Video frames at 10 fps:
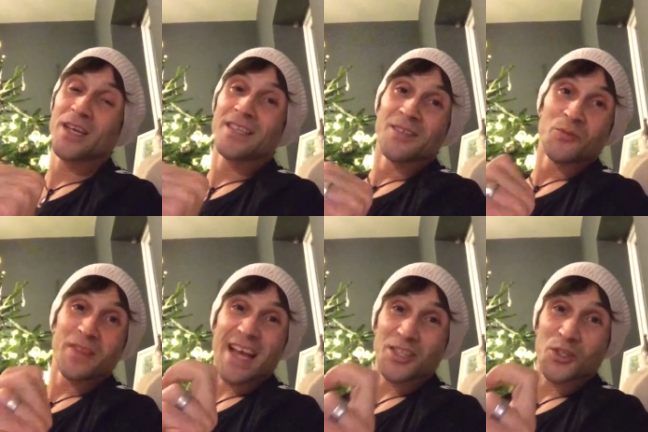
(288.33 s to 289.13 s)
with
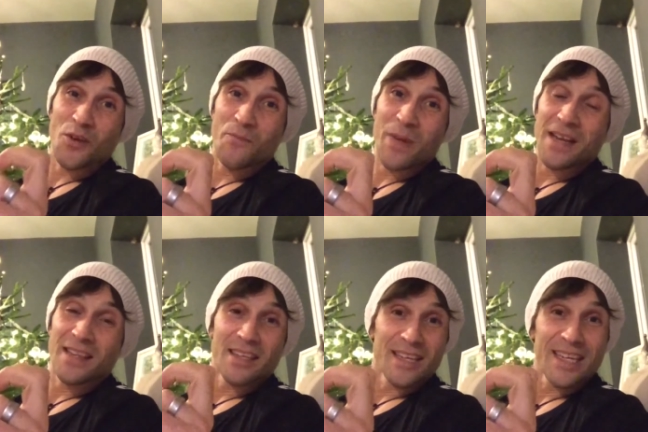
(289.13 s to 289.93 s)
that soft bend in
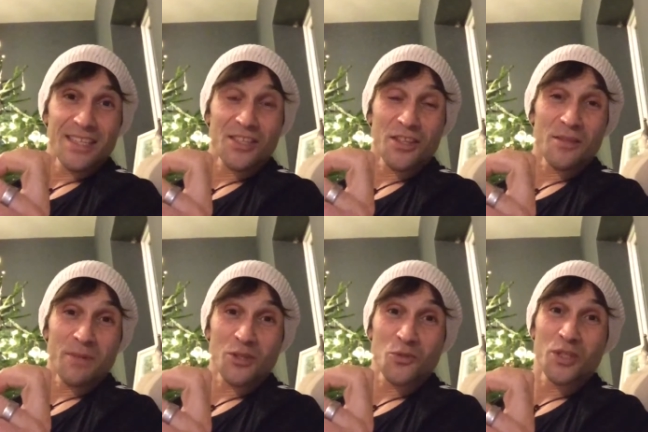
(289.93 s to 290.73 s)
the knee so that the
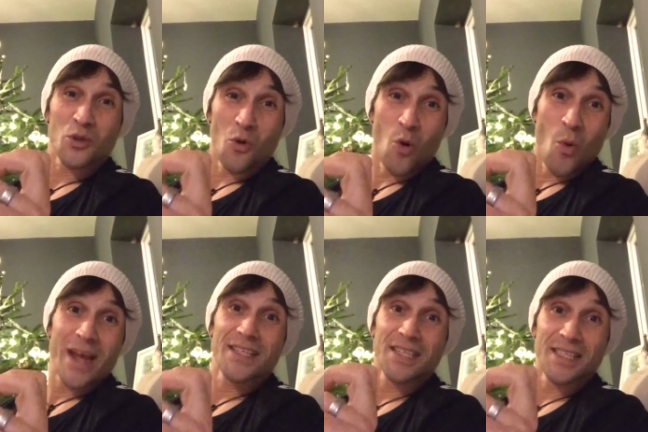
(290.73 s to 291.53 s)
muscle is
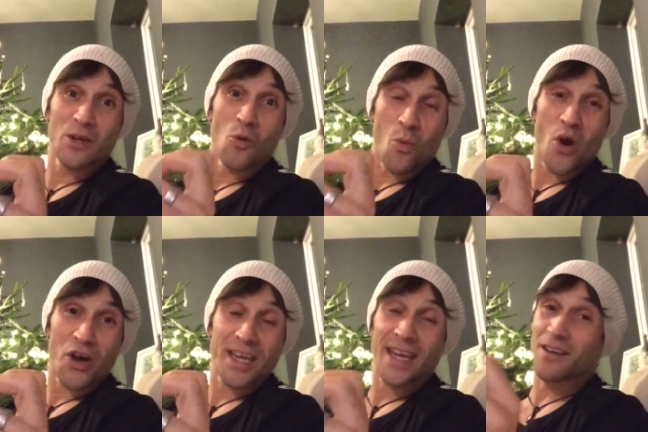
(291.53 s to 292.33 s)
always still
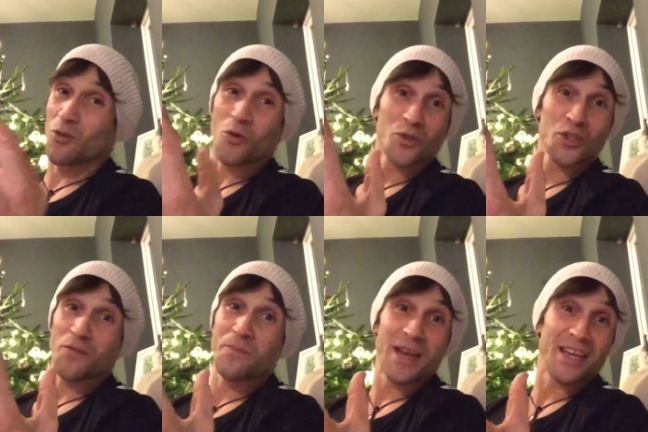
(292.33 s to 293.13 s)
working, or
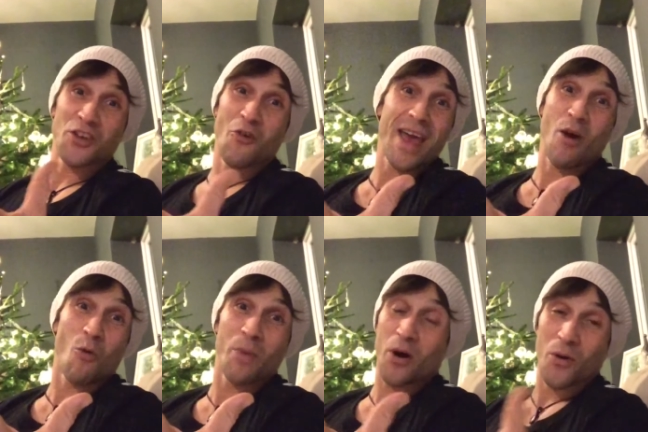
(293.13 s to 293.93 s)
soft bend in your
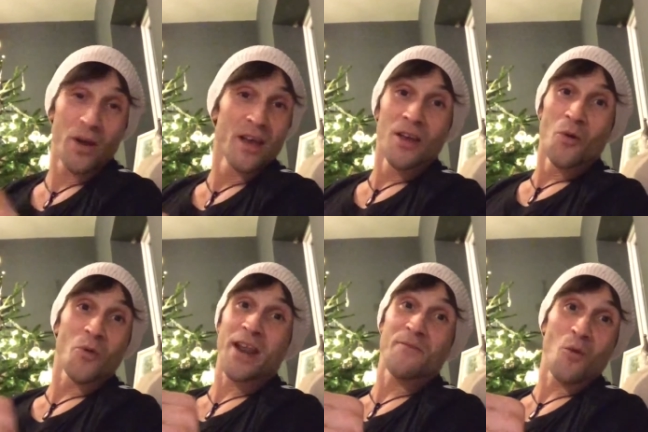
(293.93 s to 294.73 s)
elbow,
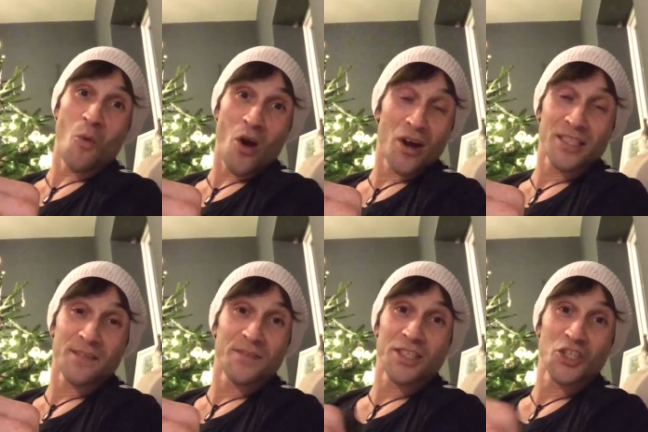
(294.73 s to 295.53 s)
whatever works.
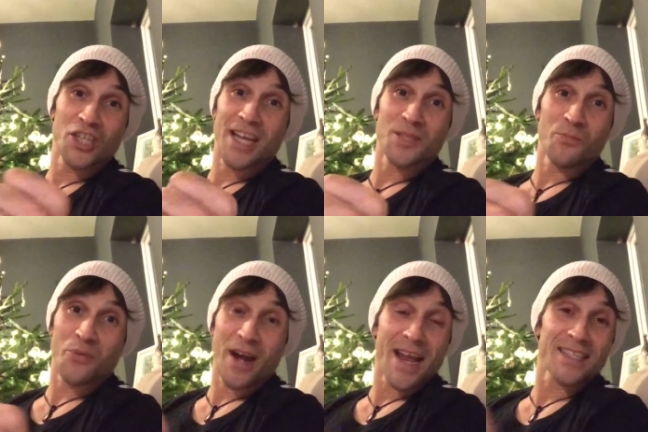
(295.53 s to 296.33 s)
If it's chest
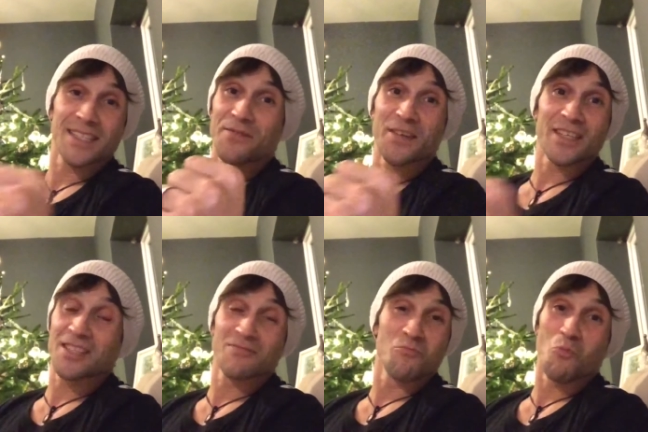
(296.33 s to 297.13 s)
press, if
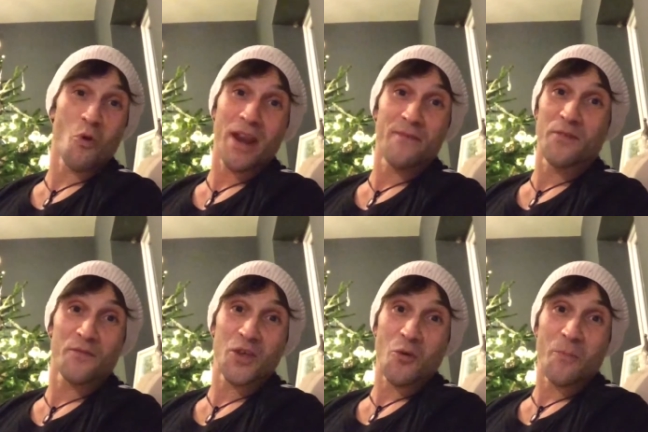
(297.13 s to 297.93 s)
it's whatever for
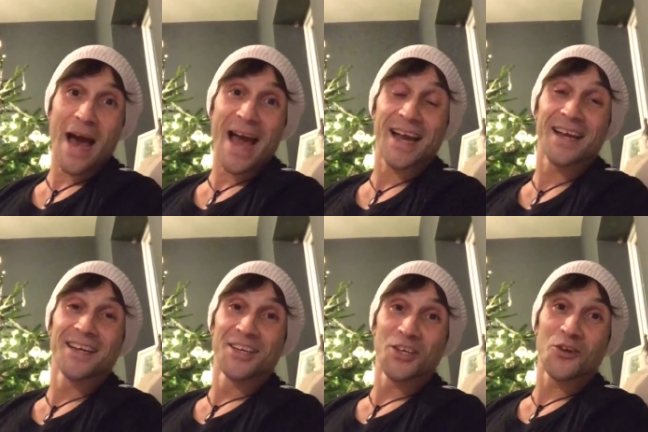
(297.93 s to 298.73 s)
your back,
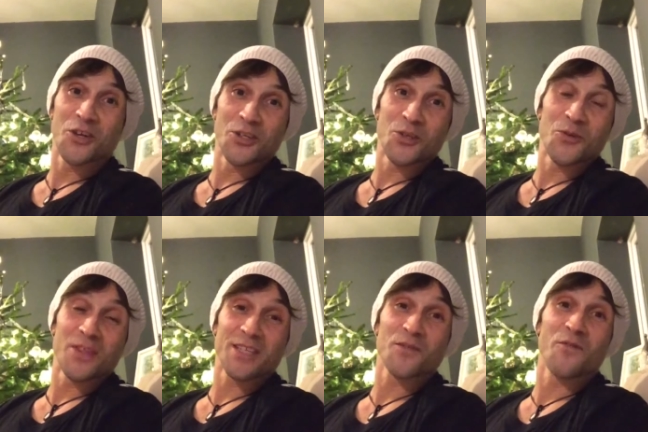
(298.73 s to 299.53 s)
you can do
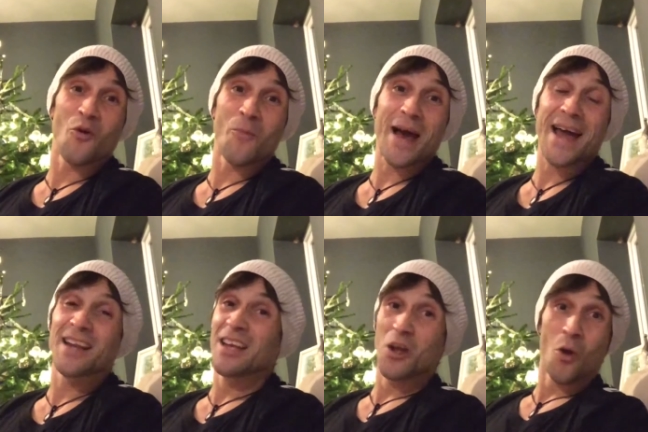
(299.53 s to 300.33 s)
this format.
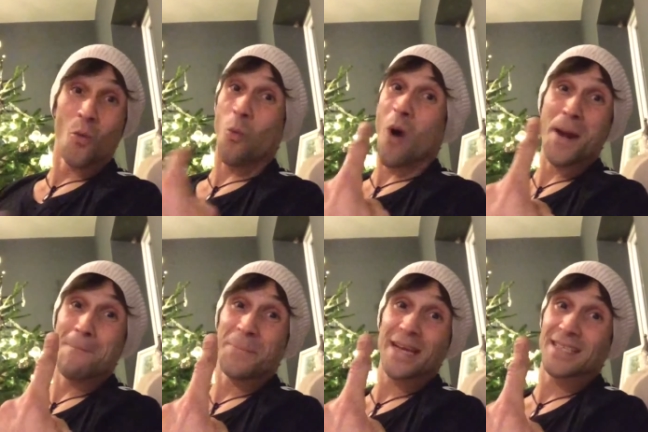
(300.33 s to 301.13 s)
One
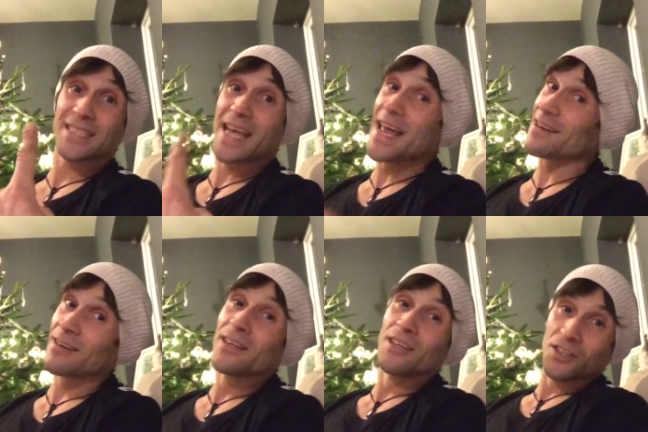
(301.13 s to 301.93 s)
big set,
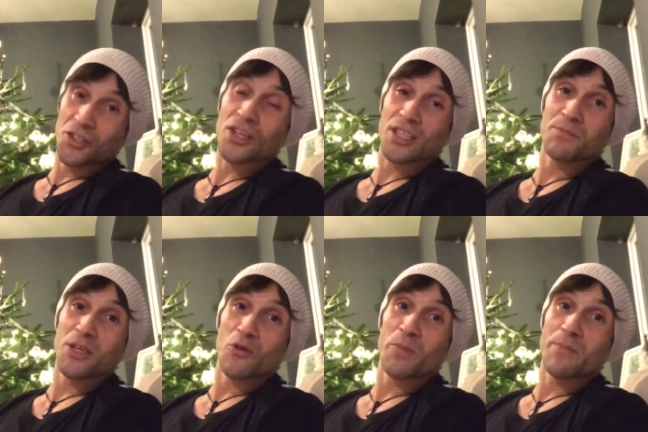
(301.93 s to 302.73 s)
trust me,
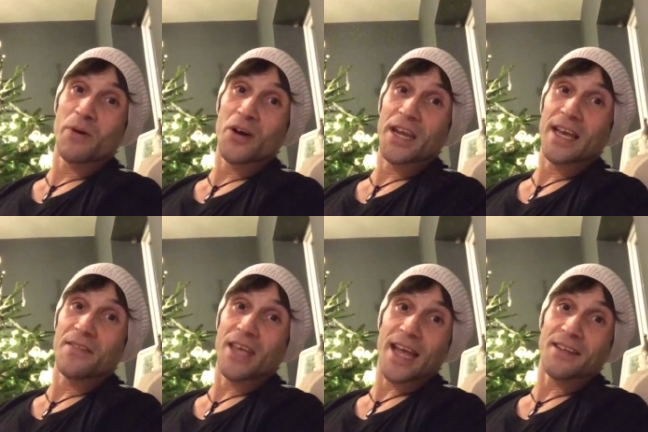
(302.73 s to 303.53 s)
you'll be burning at
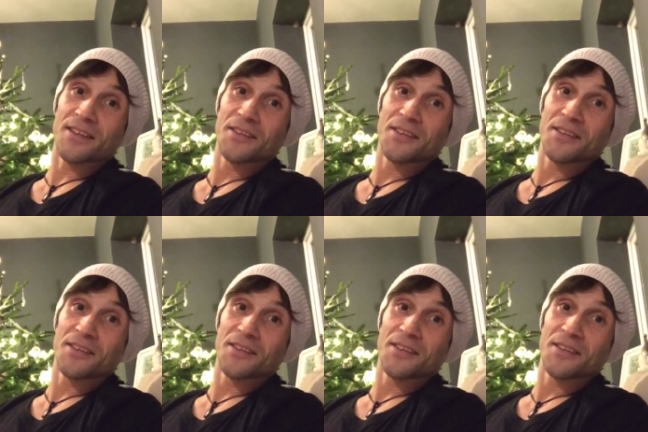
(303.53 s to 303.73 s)
the end.